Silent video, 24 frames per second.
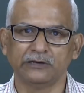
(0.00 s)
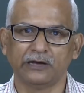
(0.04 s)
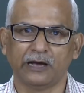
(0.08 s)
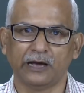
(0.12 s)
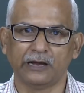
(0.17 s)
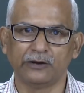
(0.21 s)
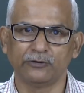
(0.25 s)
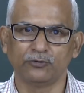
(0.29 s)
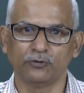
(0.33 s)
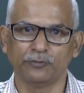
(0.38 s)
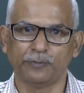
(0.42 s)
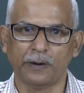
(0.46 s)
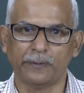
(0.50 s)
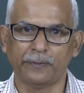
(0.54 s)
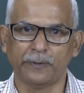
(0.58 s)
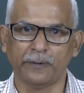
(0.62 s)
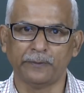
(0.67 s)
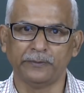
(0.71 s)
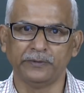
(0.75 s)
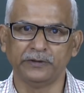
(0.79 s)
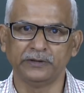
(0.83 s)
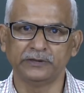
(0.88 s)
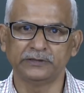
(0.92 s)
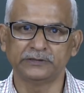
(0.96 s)
and to
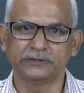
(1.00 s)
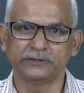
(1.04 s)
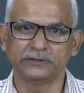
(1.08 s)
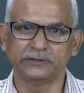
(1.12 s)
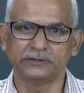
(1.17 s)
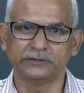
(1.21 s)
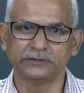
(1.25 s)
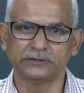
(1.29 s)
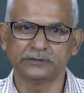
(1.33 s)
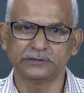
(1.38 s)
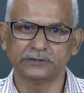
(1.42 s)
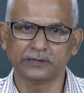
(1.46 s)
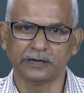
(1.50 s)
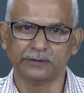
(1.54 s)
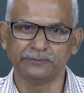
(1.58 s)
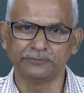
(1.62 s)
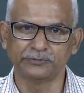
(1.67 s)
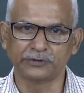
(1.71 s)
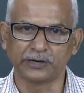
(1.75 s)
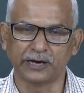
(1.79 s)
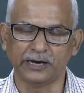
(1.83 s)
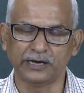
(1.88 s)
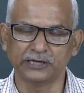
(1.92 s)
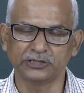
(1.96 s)
perform some
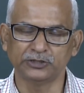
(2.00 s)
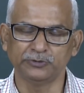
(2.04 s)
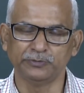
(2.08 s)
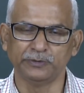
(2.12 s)
tasks